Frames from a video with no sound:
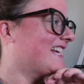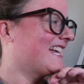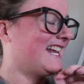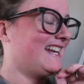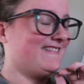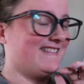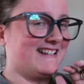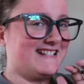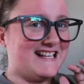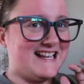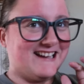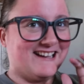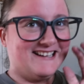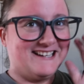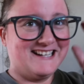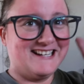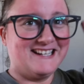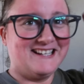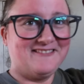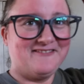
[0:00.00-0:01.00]
anyways, I'm
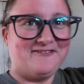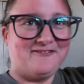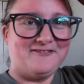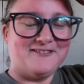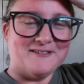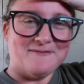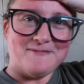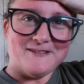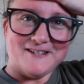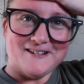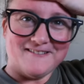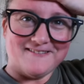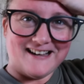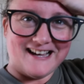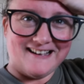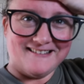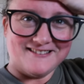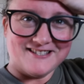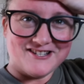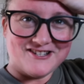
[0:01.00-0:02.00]
gonna flip you
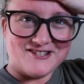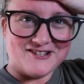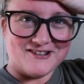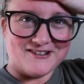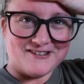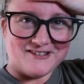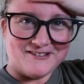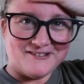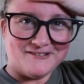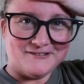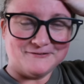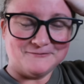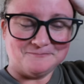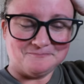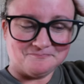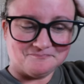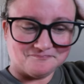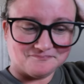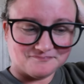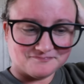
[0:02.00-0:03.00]
around and show
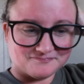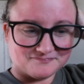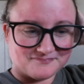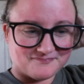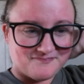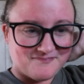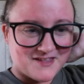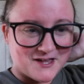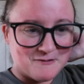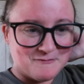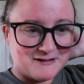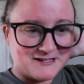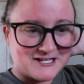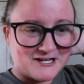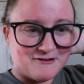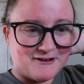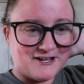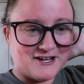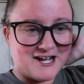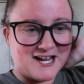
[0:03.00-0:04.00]
you what's
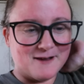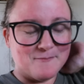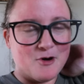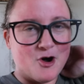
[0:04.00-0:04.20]
going on.